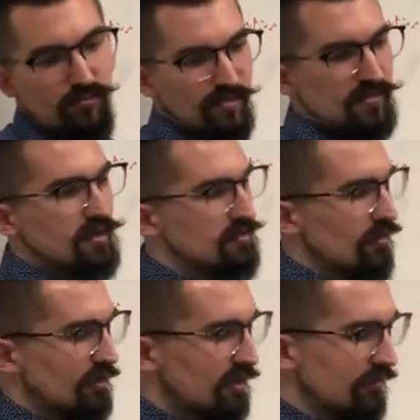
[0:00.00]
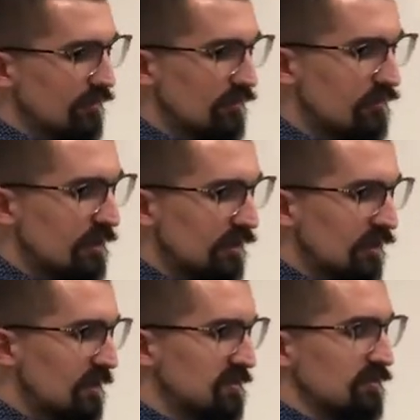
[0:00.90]
procedure where we give you a new
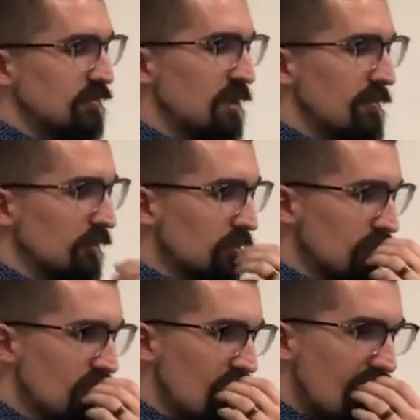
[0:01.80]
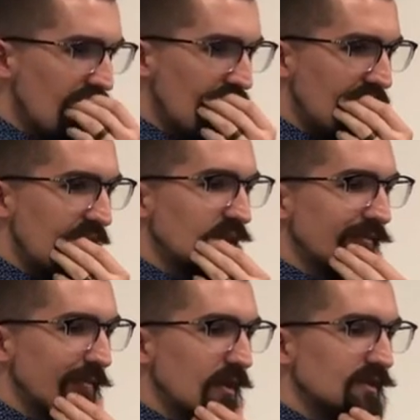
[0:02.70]
medication, new chemical, uh, and you
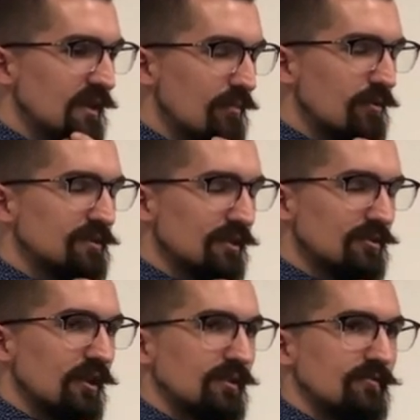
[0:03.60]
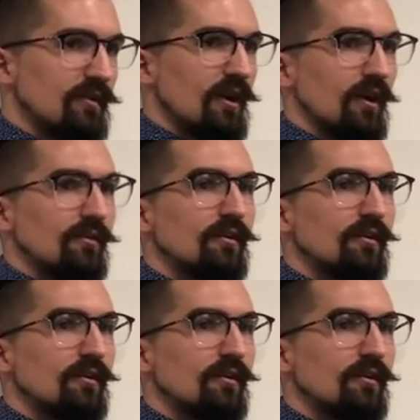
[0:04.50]
have about a ten percent chance of dying.